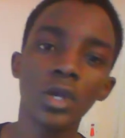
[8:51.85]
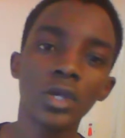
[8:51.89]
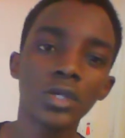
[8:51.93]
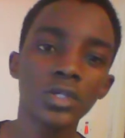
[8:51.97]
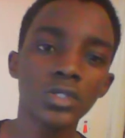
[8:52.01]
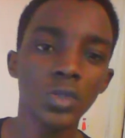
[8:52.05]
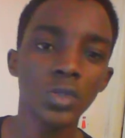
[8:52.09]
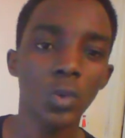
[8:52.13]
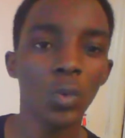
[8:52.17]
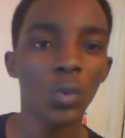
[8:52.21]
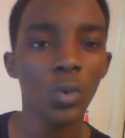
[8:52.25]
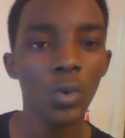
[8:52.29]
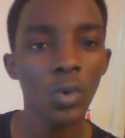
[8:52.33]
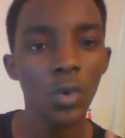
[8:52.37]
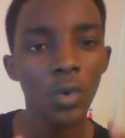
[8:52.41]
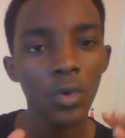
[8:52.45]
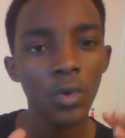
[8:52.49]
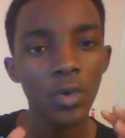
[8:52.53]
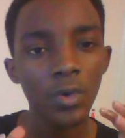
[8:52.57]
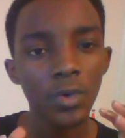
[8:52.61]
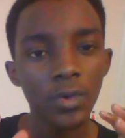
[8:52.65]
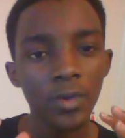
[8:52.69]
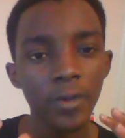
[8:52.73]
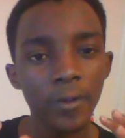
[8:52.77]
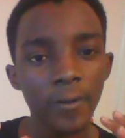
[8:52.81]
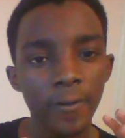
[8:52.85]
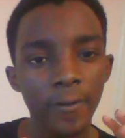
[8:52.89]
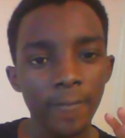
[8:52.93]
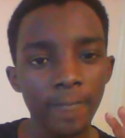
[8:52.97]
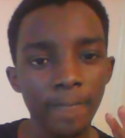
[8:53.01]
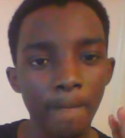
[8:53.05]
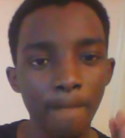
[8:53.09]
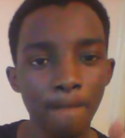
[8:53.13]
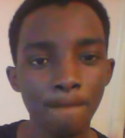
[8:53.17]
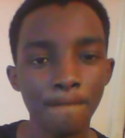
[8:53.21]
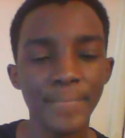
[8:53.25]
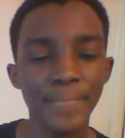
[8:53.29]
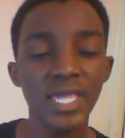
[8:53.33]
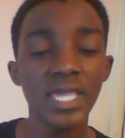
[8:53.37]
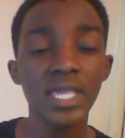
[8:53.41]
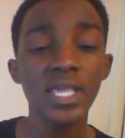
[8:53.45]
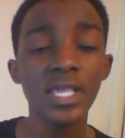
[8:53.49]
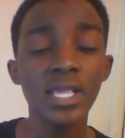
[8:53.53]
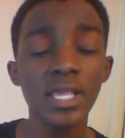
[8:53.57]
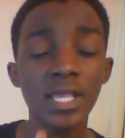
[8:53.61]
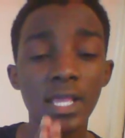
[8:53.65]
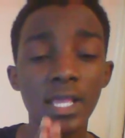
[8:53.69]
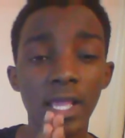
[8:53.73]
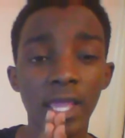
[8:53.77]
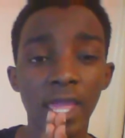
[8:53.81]
So
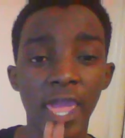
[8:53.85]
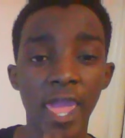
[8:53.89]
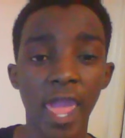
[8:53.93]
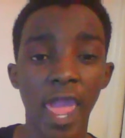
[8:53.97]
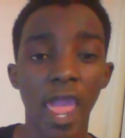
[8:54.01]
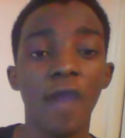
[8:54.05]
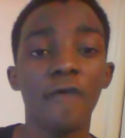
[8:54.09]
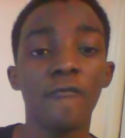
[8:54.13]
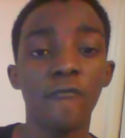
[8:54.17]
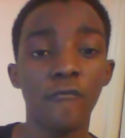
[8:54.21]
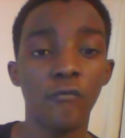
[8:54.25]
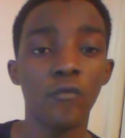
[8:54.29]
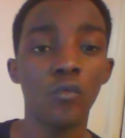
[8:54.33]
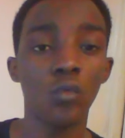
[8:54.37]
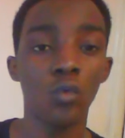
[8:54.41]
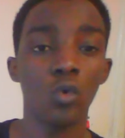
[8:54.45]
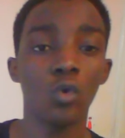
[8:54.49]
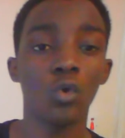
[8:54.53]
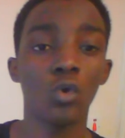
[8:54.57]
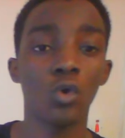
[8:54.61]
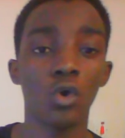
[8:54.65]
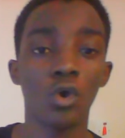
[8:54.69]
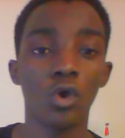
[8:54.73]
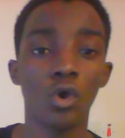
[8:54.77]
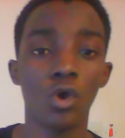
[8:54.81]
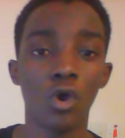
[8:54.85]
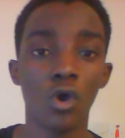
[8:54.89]
be careful